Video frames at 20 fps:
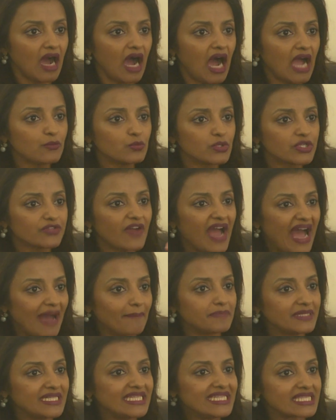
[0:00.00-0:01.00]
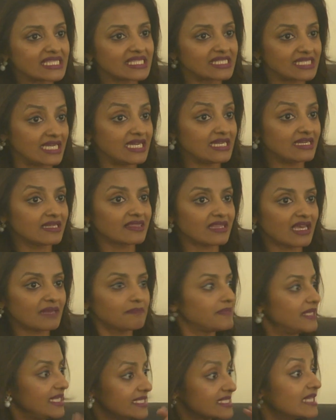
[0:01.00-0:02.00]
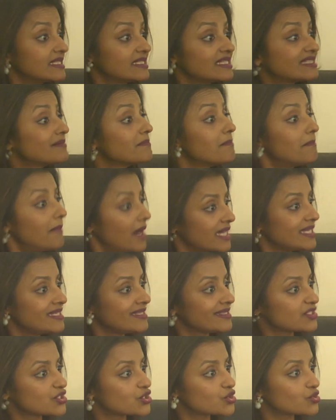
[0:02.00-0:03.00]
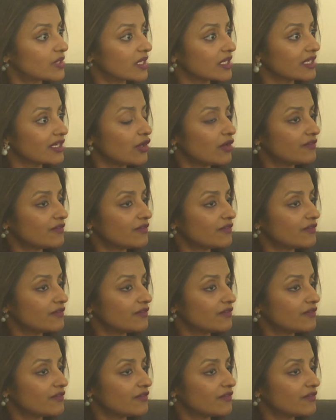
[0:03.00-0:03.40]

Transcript: I would have happily stayed in that place. I didn't mind the struggle